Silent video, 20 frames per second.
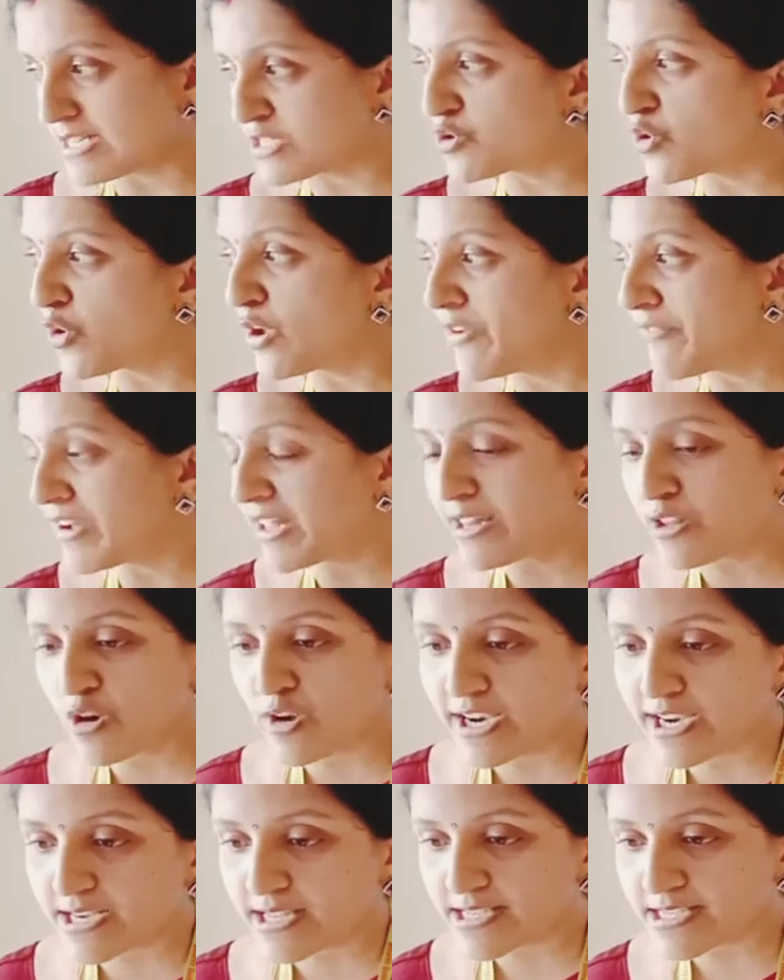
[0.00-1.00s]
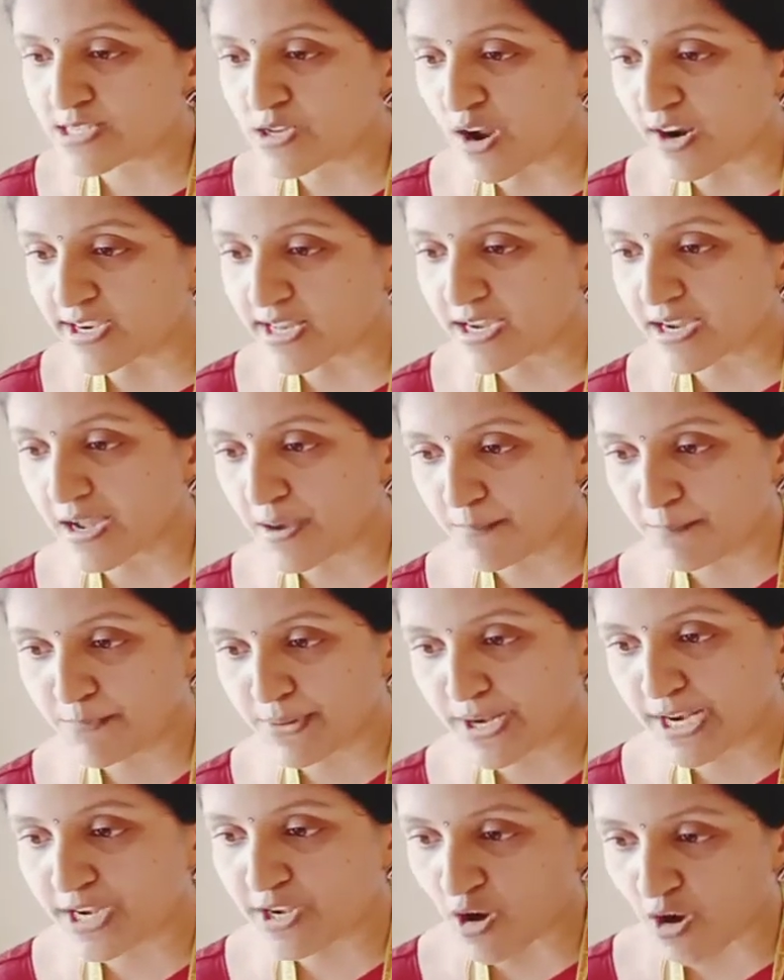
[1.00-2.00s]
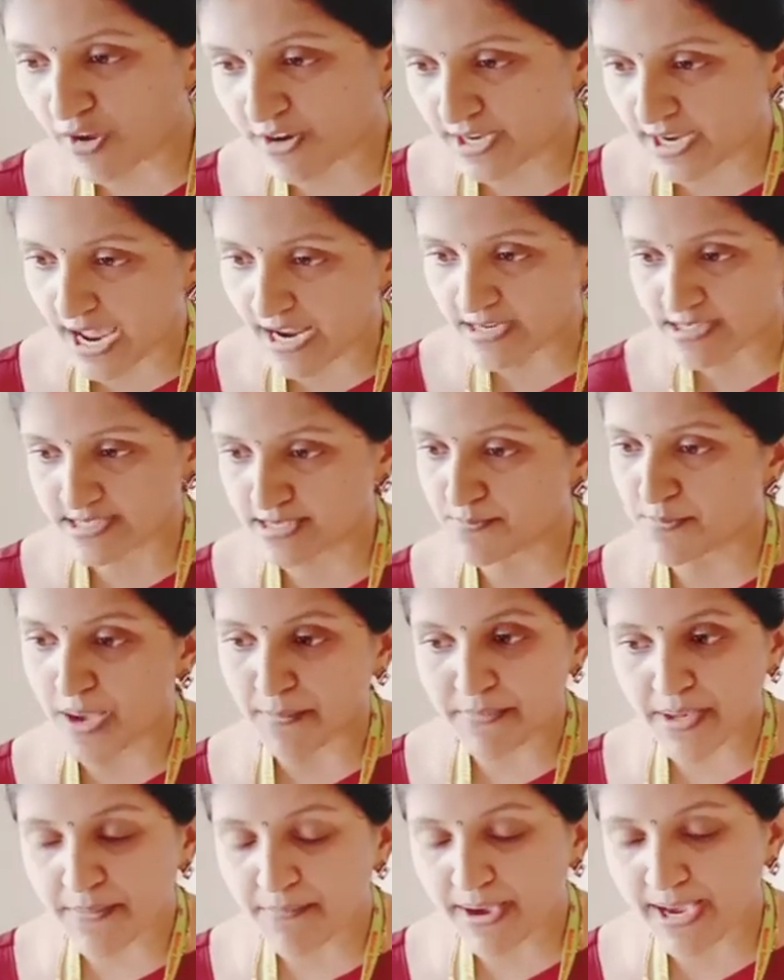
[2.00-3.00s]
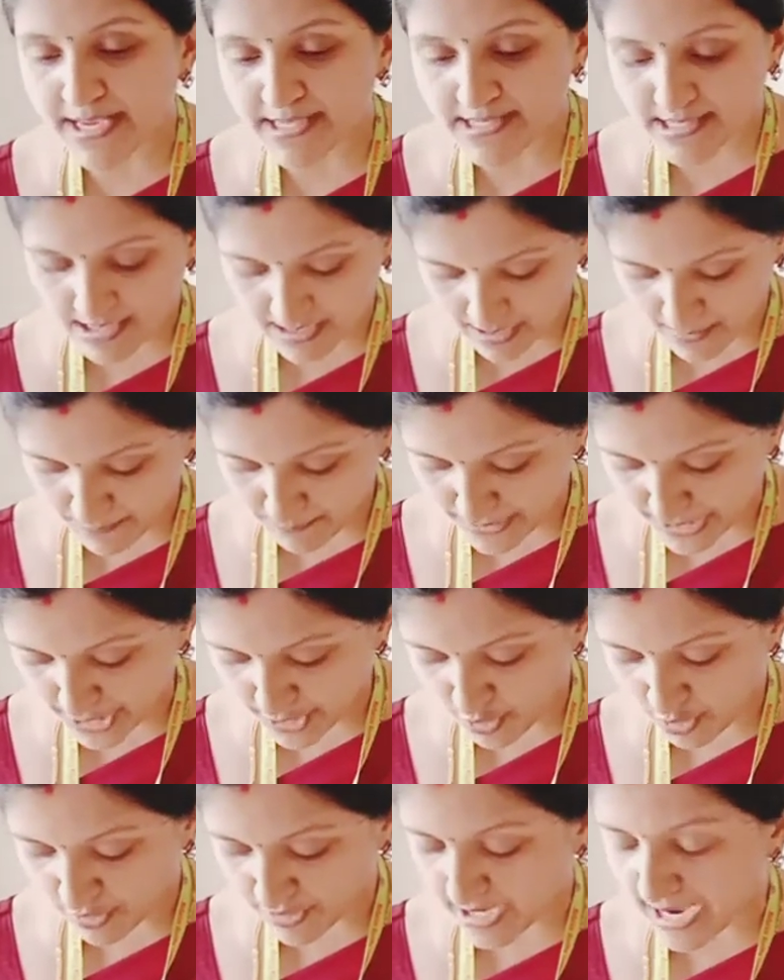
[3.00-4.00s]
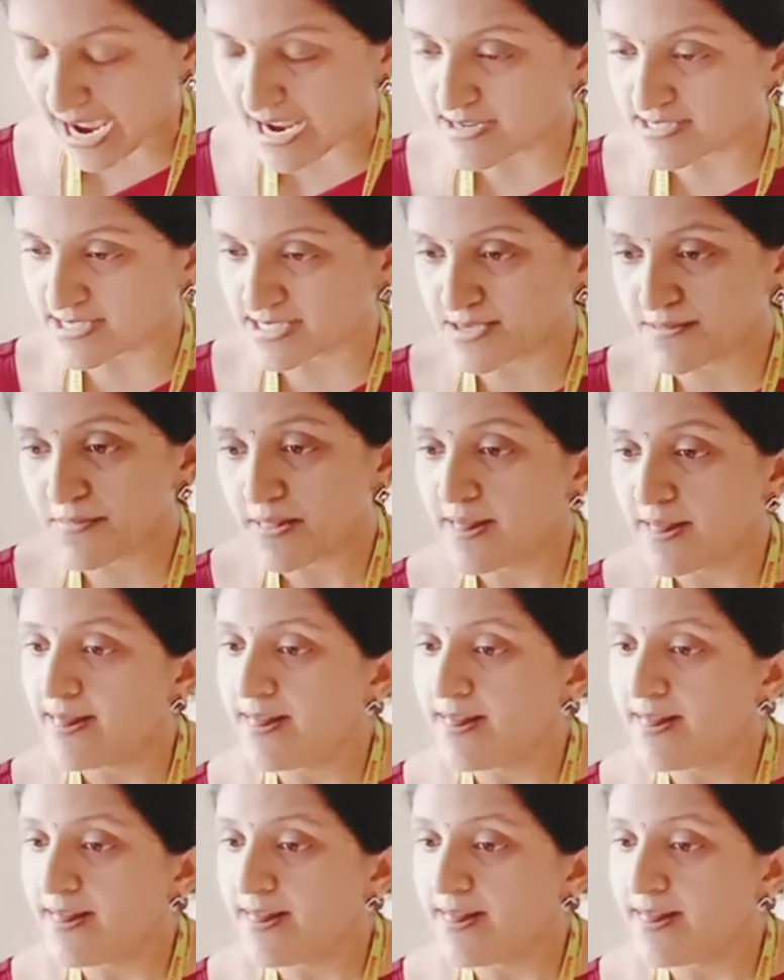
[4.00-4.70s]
So even though it is not a complete organism, amoeba is a complete organism